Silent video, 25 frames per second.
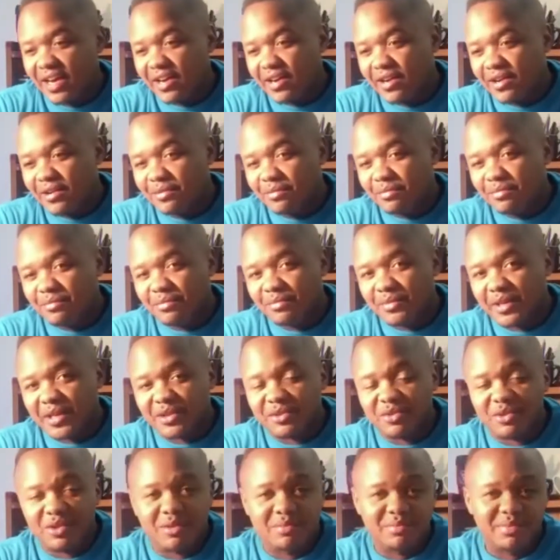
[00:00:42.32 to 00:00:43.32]
At
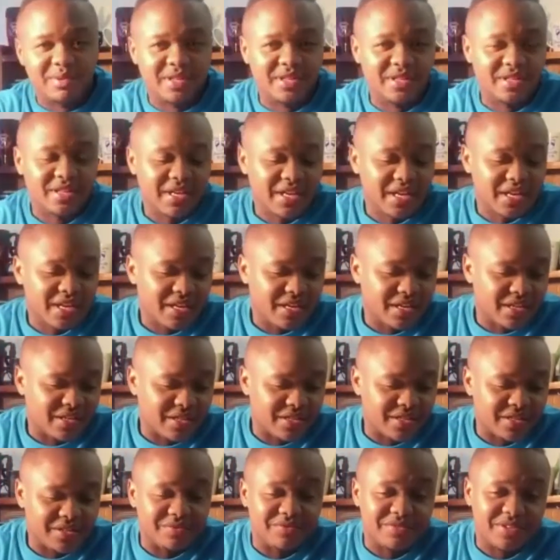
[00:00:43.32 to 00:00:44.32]
UAP
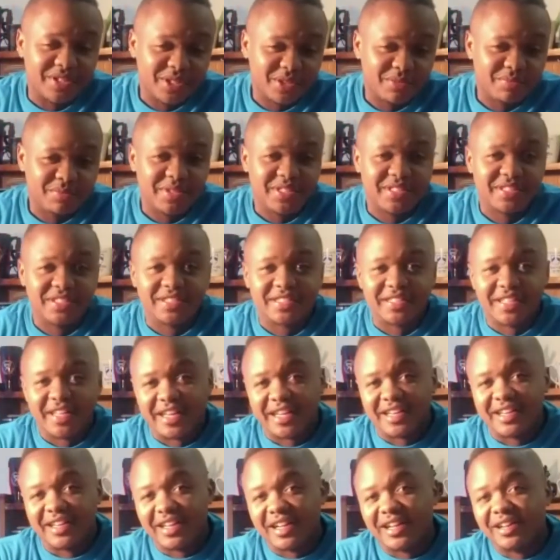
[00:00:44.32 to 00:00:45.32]
Investments
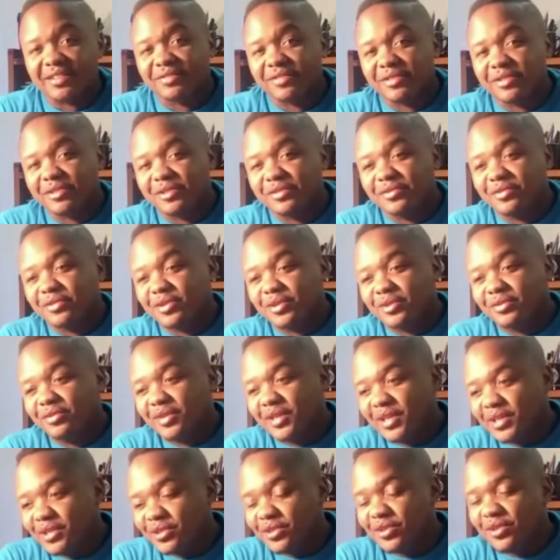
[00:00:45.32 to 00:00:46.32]
and Alpha Review
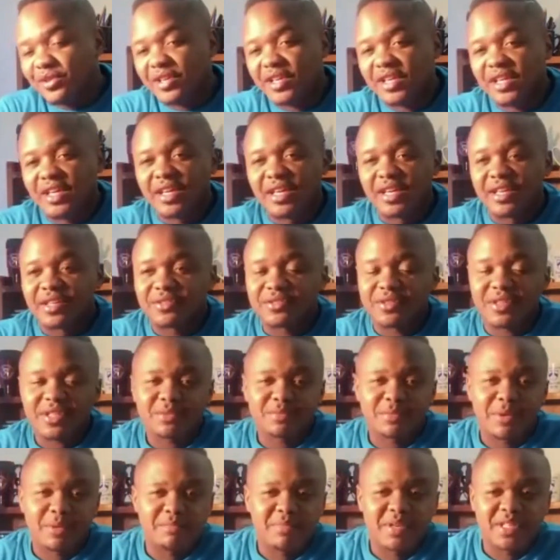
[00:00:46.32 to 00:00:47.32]
Advisory. So
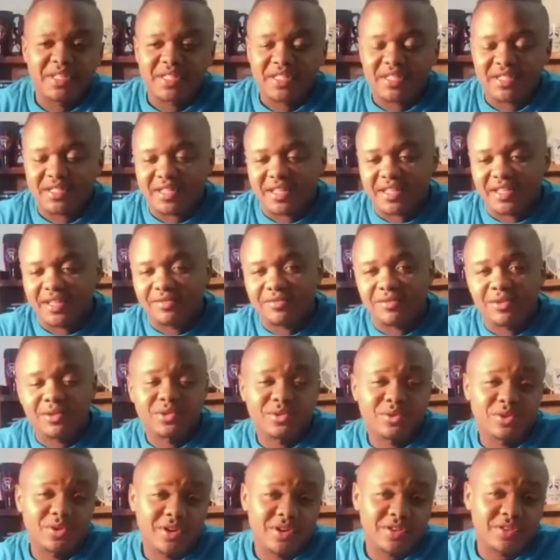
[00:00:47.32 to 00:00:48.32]
that's my business side. I've
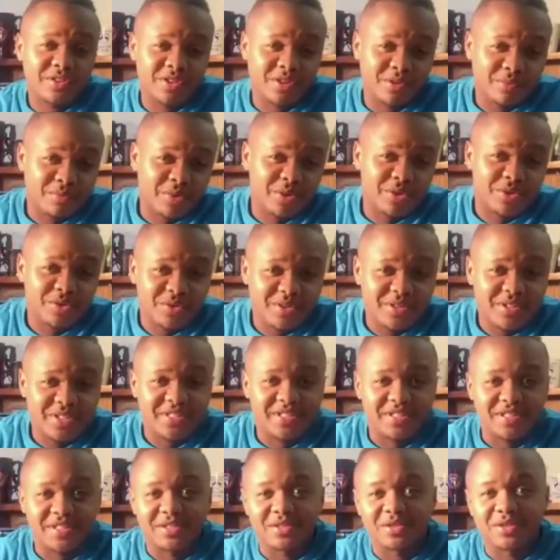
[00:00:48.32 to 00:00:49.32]
also gotten the
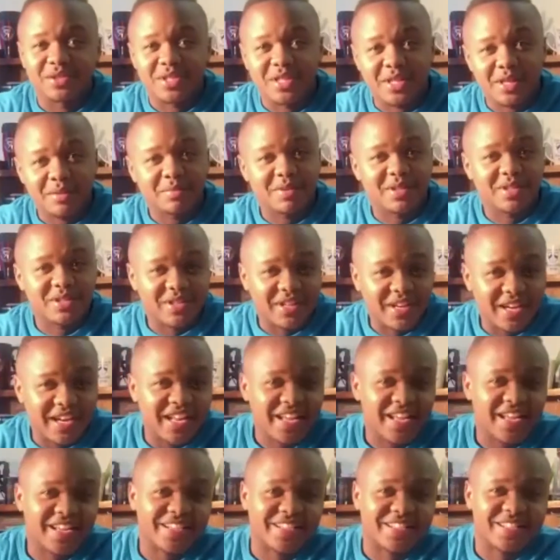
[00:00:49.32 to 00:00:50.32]
opportunity to step into
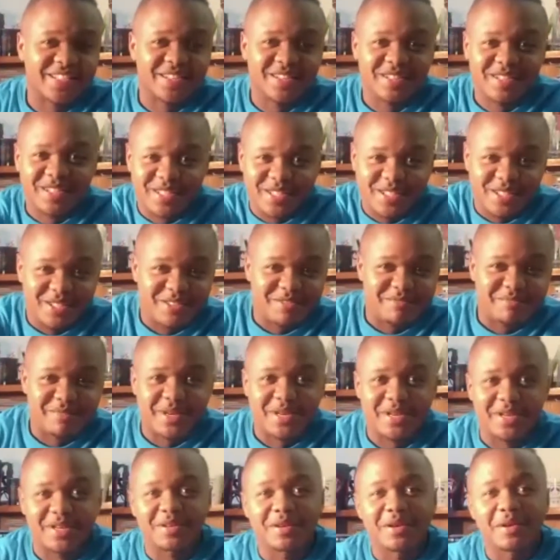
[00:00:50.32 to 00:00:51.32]
class courtesy of
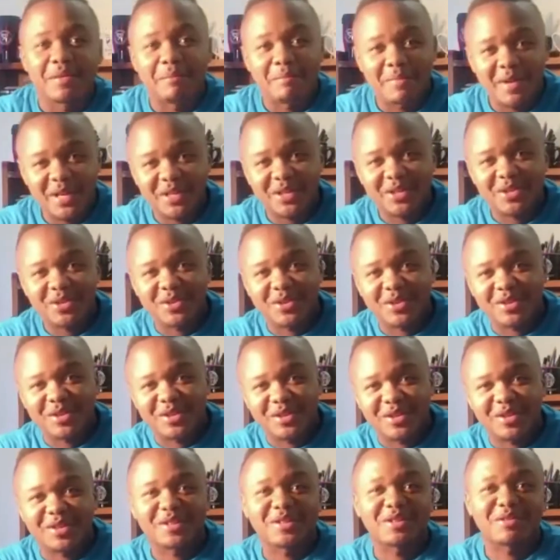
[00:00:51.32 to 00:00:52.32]
my mentor,
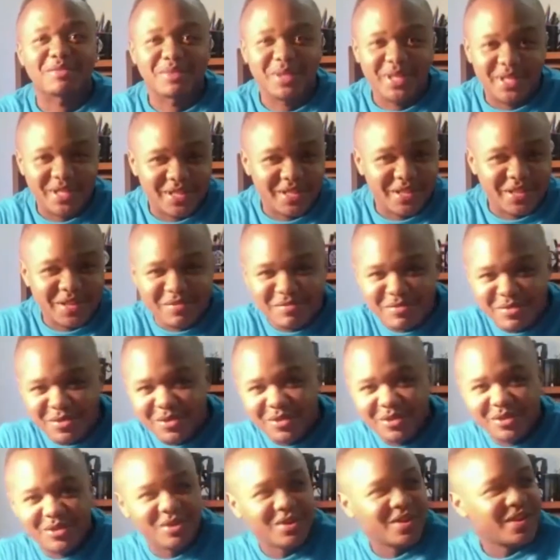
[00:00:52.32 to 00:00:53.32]
Dr. Peter
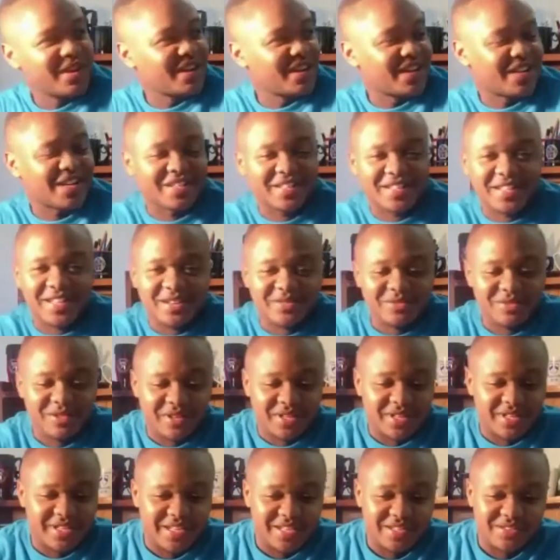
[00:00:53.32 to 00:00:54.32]
Kimuru, at the
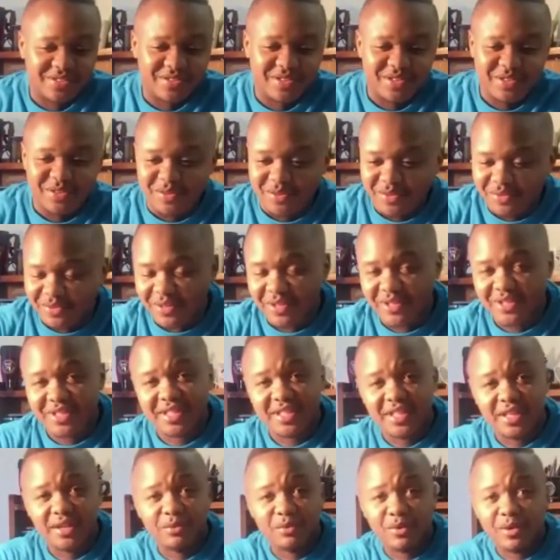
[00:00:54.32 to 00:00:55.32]
African Nazarene
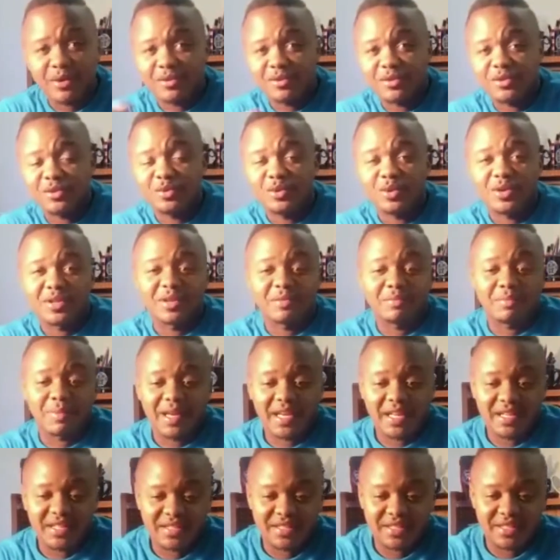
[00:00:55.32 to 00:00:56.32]
University and one or two other
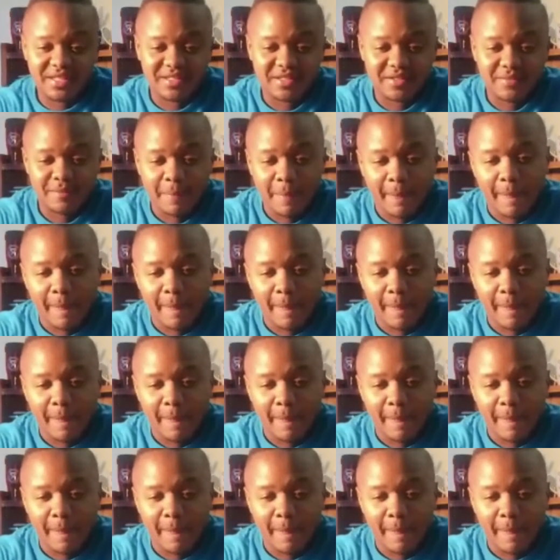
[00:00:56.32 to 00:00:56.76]
places.